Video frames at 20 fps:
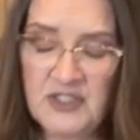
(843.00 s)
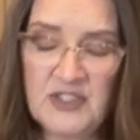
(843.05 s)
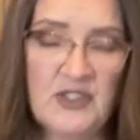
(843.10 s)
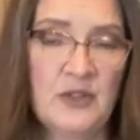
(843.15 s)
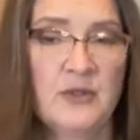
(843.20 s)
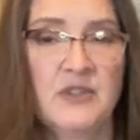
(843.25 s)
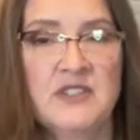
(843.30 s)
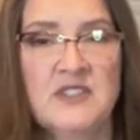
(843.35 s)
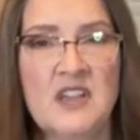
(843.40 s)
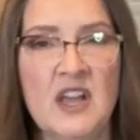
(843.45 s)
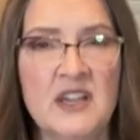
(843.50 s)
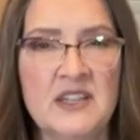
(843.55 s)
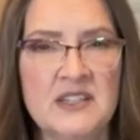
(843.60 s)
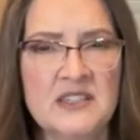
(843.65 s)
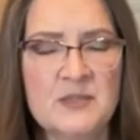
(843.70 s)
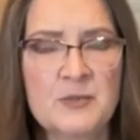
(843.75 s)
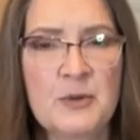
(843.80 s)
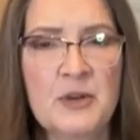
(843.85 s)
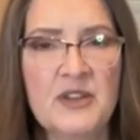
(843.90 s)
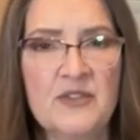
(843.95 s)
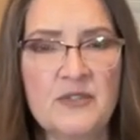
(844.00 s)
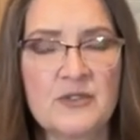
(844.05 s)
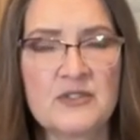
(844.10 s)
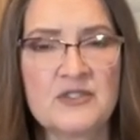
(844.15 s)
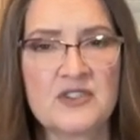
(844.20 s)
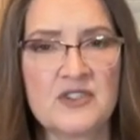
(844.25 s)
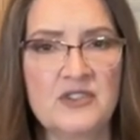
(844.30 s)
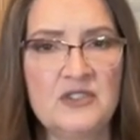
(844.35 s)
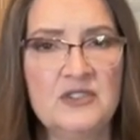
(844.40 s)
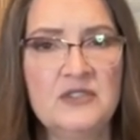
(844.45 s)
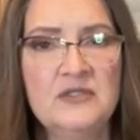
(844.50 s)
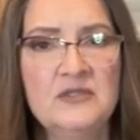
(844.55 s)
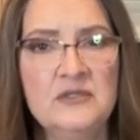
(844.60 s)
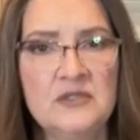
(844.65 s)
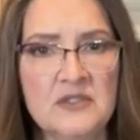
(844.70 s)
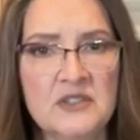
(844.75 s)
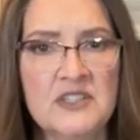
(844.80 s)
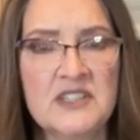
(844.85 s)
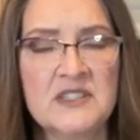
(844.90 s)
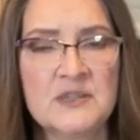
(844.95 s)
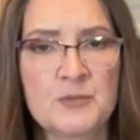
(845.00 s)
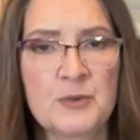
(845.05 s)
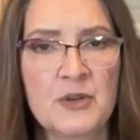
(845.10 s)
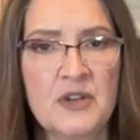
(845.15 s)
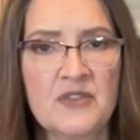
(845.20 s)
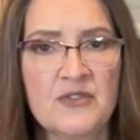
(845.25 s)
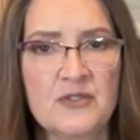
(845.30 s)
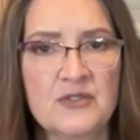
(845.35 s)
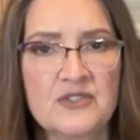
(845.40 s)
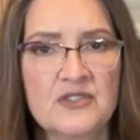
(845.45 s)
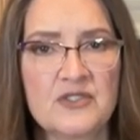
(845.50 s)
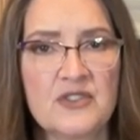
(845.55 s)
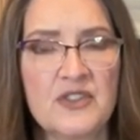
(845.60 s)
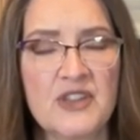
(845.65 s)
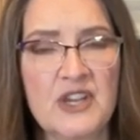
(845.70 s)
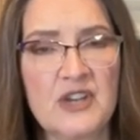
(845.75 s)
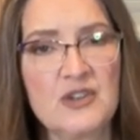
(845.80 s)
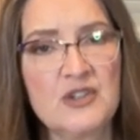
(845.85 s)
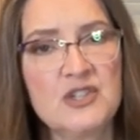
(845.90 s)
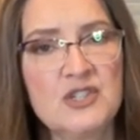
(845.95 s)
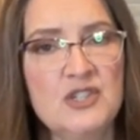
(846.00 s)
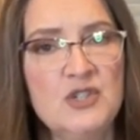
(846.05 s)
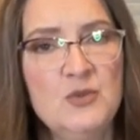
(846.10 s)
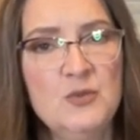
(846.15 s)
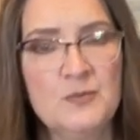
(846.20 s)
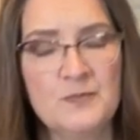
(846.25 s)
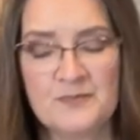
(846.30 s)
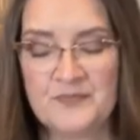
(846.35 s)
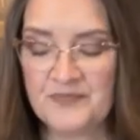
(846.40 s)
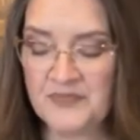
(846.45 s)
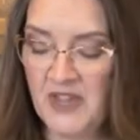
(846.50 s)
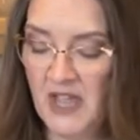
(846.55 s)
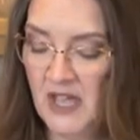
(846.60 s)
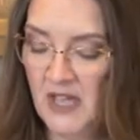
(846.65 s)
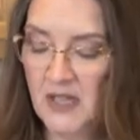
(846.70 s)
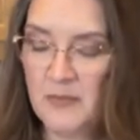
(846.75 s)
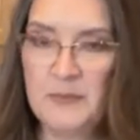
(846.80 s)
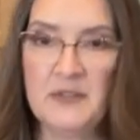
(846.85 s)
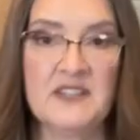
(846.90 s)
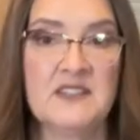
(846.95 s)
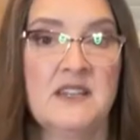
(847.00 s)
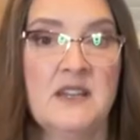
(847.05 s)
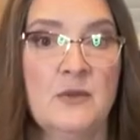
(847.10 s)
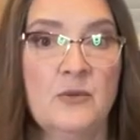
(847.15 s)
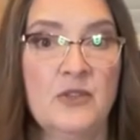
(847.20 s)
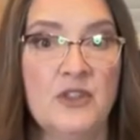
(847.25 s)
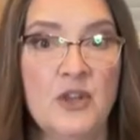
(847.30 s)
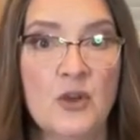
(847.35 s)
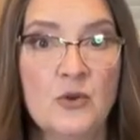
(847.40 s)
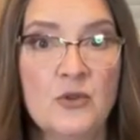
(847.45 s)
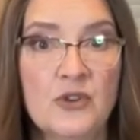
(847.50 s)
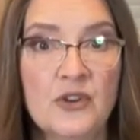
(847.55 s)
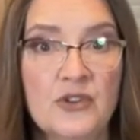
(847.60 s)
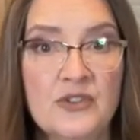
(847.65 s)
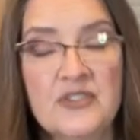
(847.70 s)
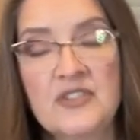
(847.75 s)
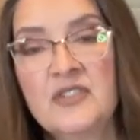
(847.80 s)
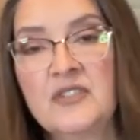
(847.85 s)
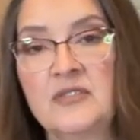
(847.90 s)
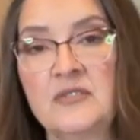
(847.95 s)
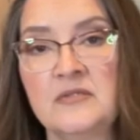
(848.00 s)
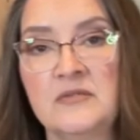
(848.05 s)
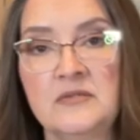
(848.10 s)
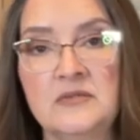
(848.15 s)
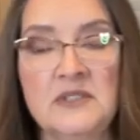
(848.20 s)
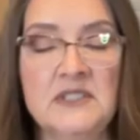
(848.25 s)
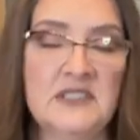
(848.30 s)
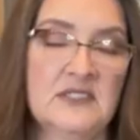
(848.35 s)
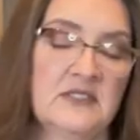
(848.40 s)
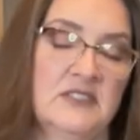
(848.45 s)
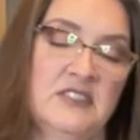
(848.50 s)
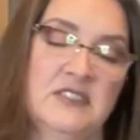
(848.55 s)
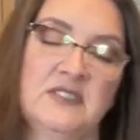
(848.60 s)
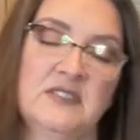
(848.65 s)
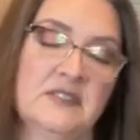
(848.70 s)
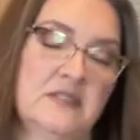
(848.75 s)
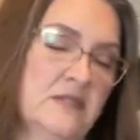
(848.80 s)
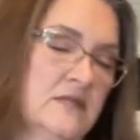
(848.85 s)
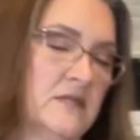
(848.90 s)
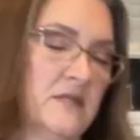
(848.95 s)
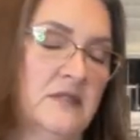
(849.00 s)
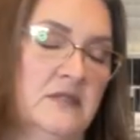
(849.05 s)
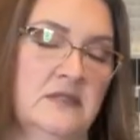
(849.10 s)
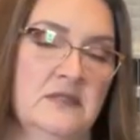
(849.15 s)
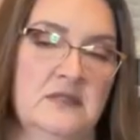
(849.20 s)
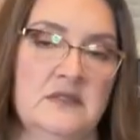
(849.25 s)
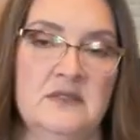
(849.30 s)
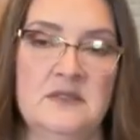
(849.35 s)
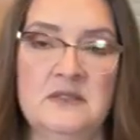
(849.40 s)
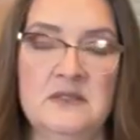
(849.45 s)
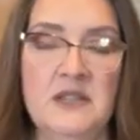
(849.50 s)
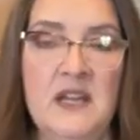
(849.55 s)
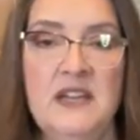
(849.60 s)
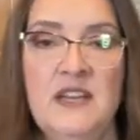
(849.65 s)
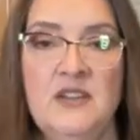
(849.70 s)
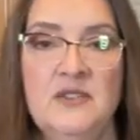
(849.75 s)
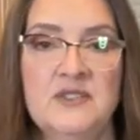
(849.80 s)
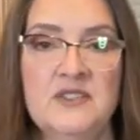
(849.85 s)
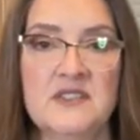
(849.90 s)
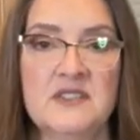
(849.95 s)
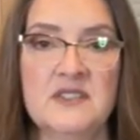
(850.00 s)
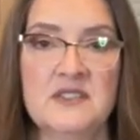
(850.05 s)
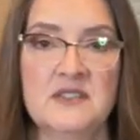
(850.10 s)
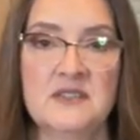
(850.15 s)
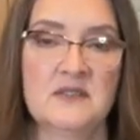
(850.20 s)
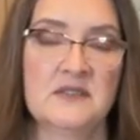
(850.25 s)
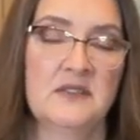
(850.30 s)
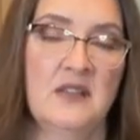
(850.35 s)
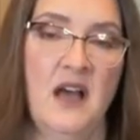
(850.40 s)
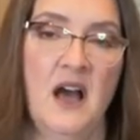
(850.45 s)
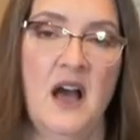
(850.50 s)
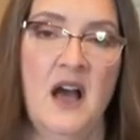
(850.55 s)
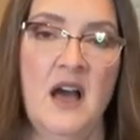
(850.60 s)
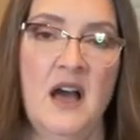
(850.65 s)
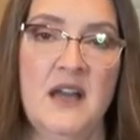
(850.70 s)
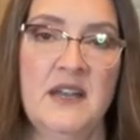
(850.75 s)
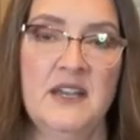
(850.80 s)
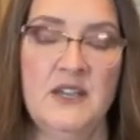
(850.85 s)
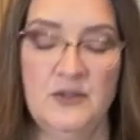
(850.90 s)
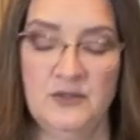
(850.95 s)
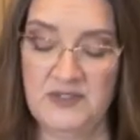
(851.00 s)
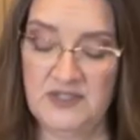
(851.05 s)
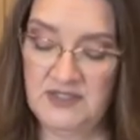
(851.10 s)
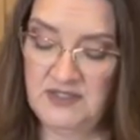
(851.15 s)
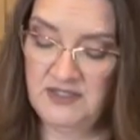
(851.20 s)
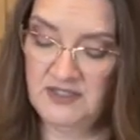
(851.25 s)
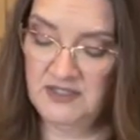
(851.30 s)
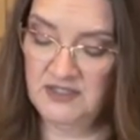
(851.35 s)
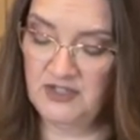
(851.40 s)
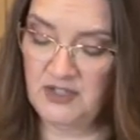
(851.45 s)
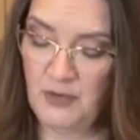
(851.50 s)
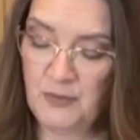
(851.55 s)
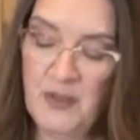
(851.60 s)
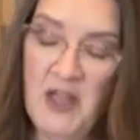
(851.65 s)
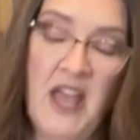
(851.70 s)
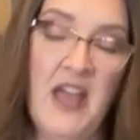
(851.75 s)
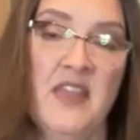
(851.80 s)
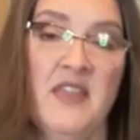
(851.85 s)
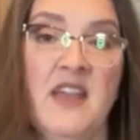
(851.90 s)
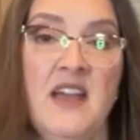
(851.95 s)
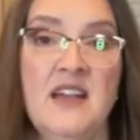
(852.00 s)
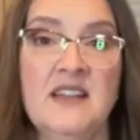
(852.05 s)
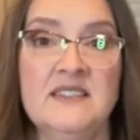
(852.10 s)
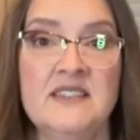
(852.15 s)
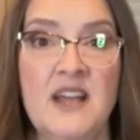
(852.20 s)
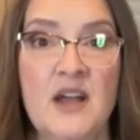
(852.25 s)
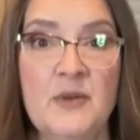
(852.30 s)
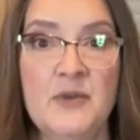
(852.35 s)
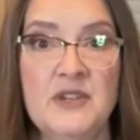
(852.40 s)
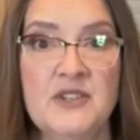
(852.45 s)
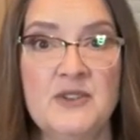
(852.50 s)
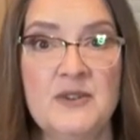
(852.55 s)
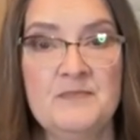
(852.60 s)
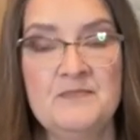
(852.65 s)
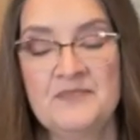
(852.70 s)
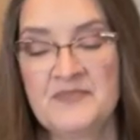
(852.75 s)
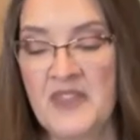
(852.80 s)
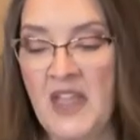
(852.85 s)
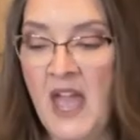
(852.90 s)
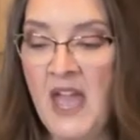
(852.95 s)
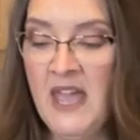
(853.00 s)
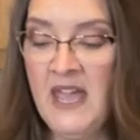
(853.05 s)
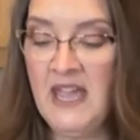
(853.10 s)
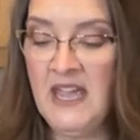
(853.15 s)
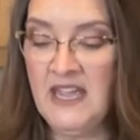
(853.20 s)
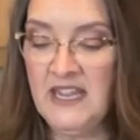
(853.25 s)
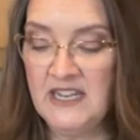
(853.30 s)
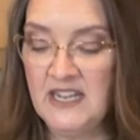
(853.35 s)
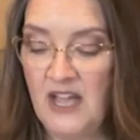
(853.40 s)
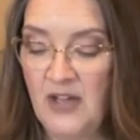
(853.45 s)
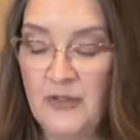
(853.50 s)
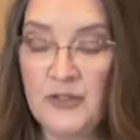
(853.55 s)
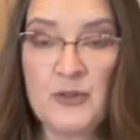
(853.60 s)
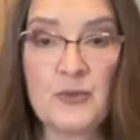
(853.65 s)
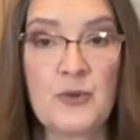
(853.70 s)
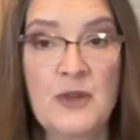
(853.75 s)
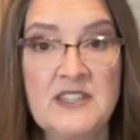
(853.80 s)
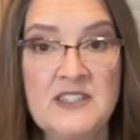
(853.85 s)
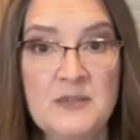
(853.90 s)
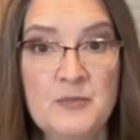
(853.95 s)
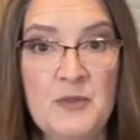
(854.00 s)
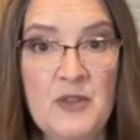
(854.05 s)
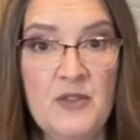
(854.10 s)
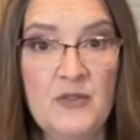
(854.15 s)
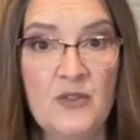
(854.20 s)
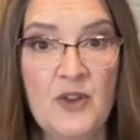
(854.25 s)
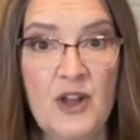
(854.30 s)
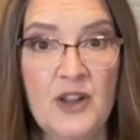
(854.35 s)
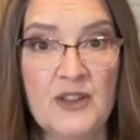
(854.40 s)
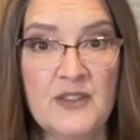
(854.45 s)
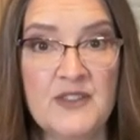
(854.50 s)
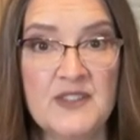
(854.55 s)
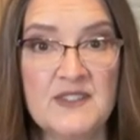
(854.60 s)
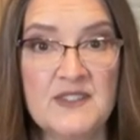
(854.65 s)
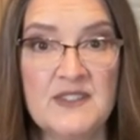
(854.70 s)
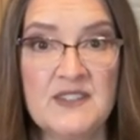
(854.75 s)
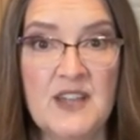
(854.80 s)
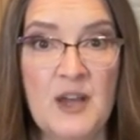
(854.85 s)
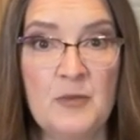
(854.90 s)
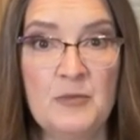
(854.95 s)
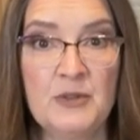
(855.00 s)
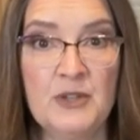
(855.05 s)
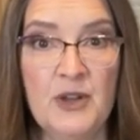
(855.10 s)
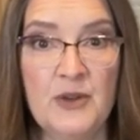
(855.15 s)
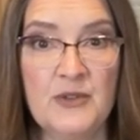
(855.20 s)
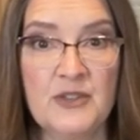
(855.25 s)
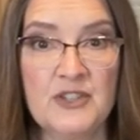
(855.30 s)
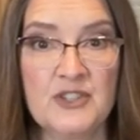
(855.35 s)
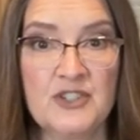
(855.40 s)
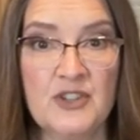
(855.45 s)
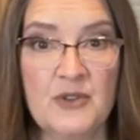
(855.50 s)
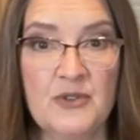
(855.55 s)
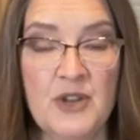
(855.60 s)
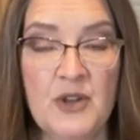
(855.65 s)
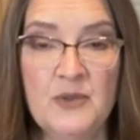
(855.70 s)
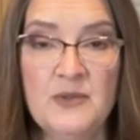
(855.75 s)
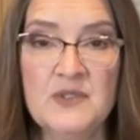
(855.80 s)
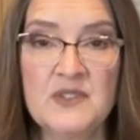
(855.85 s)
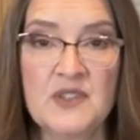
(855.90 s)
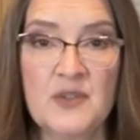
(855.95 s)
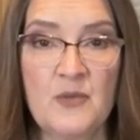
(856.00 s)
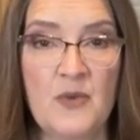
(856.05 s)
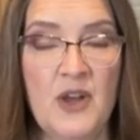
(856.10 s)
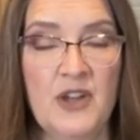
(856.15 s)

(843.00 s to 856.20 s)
So it's got it's pretty versatile. It's pretty versatile there. Too. Mixed in with yogurt. A lot of uses. A lot of uses. So that's how we do it. Now the recipe for all of this is down below in the show notes.